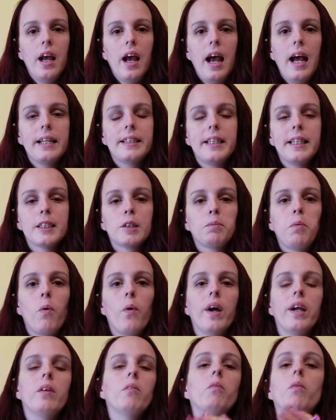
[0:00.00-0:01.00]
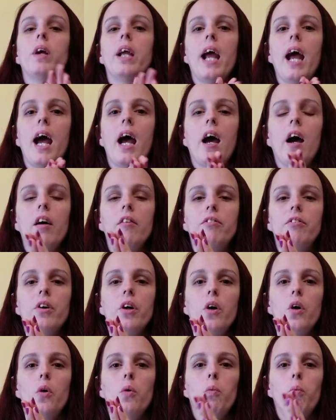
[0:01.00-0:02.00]
at this point, we have
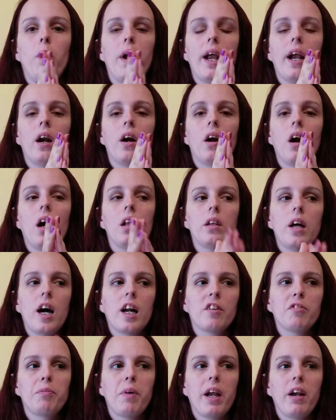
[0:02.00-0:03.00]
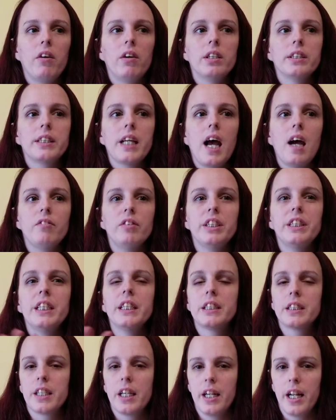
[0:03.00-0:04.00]
where a lot of parents have a
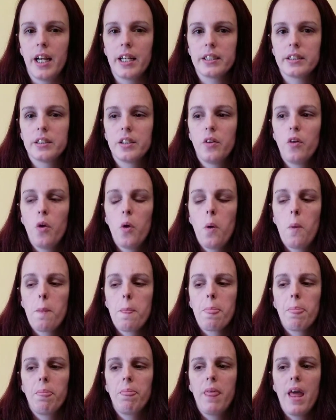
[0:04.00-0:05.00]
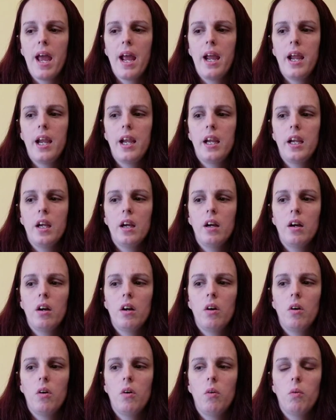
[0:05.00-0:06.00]
disconnect. They
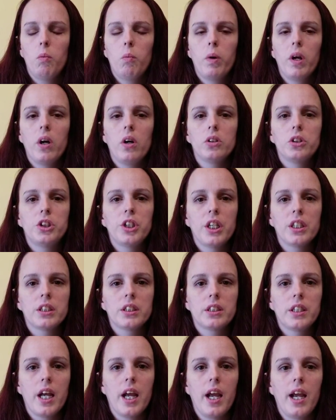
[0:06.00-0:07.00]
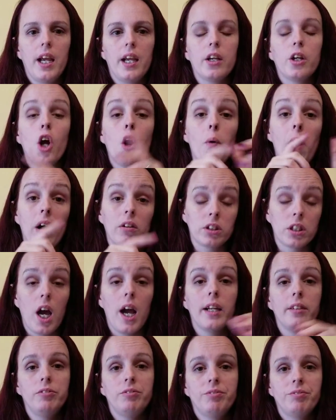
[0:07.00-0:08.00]
will just say, go
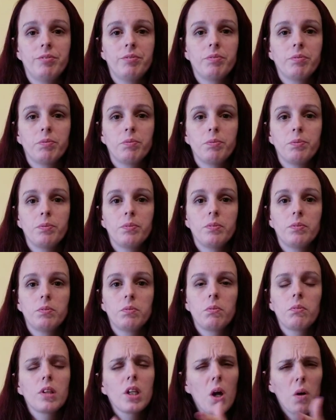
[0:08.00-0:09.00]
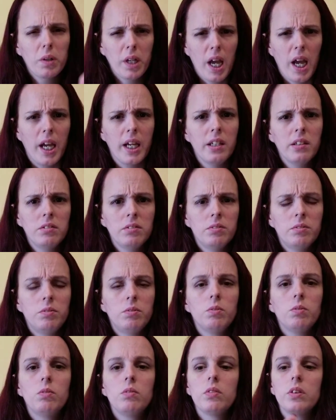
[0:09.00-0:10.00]
outside. Okay,
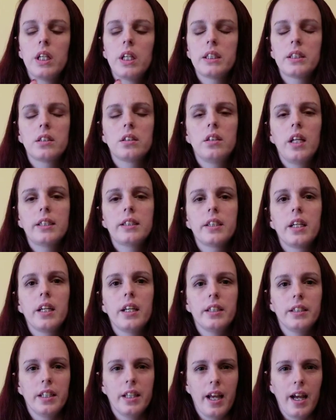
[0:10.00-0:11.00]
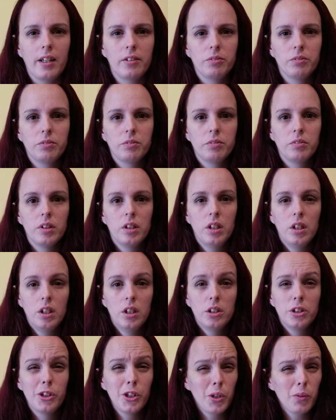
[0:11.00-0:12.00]
let's get into that.
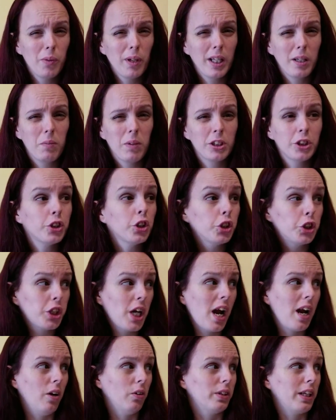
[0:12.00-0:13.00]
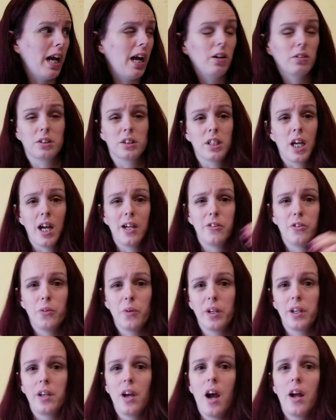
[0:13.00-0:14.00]
Do you really want your child outside
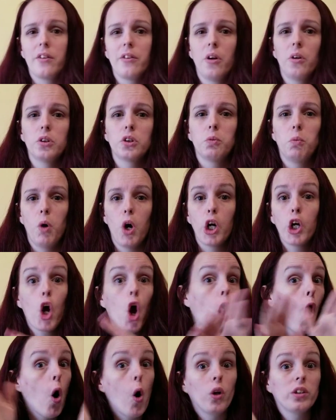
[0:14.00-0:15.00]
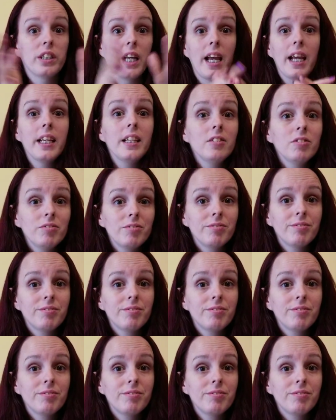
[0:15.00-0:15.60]
doing God knows what all day?